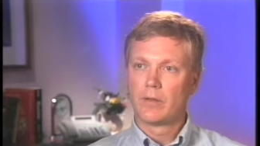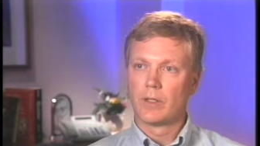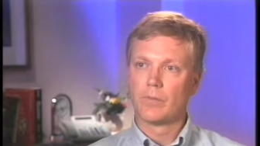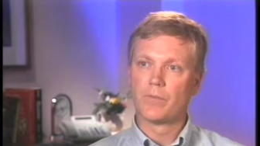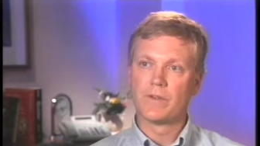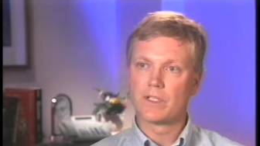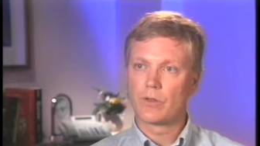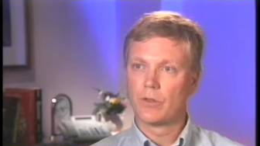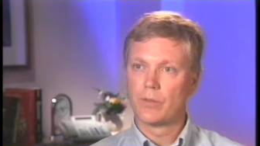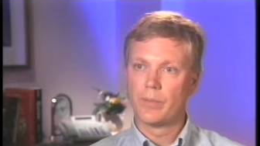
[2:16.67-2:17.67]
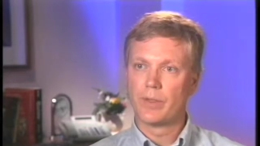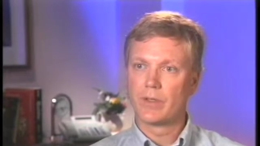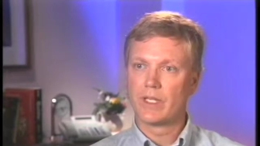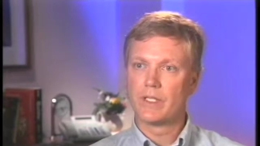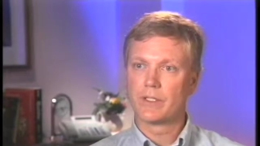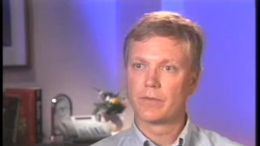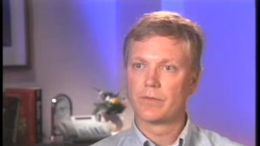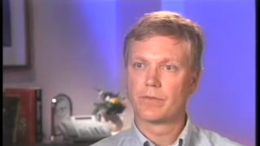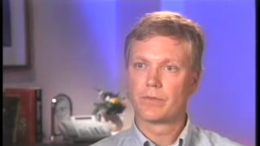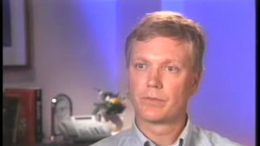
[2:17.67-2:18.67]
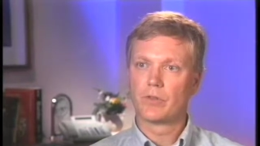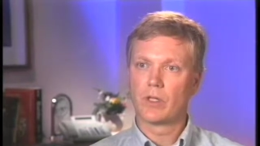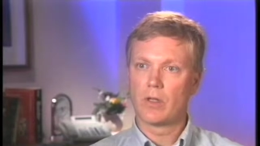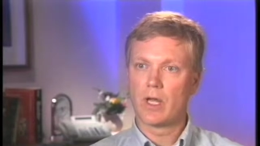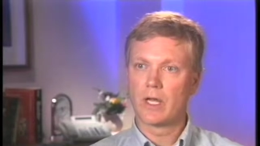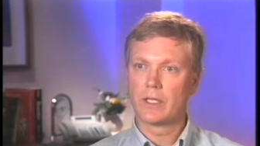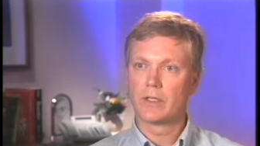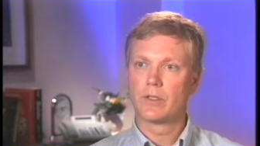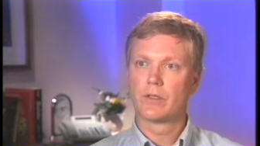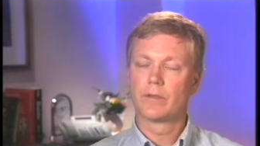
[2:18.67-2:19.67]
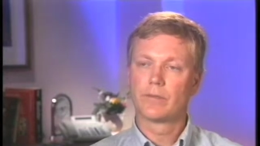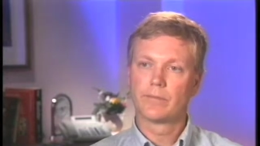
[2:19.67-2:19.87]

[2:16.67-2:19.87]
and physical abilities have declined.